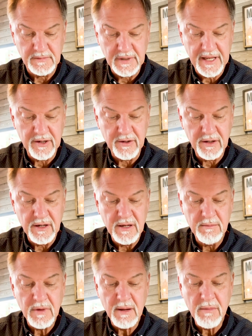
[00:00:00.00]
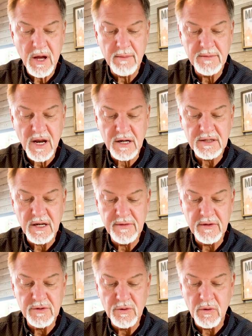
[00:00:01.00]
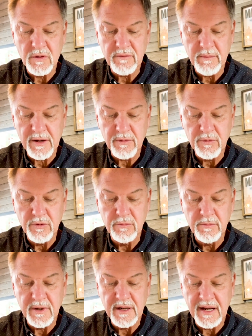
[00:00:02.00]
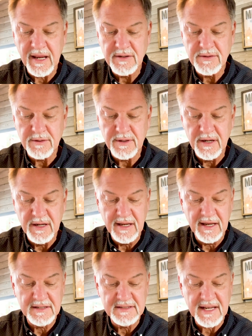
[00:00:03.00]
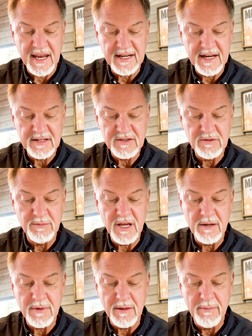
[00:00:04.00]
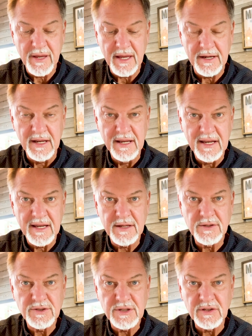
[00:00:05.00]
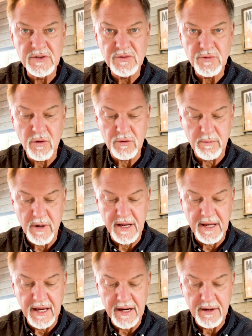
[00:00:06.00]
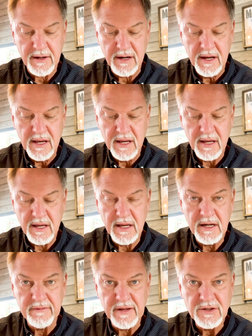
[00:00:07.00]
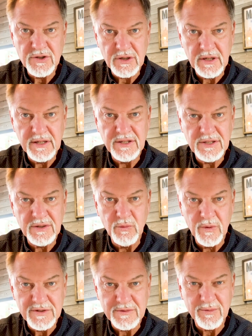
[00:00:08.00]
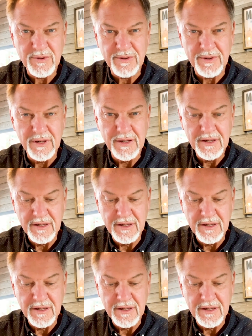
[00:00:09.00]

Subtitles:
Later, my mom knocked on the door of my room and entered and sat next to me on my bed, and she stroked my hair, and eventually she whispered,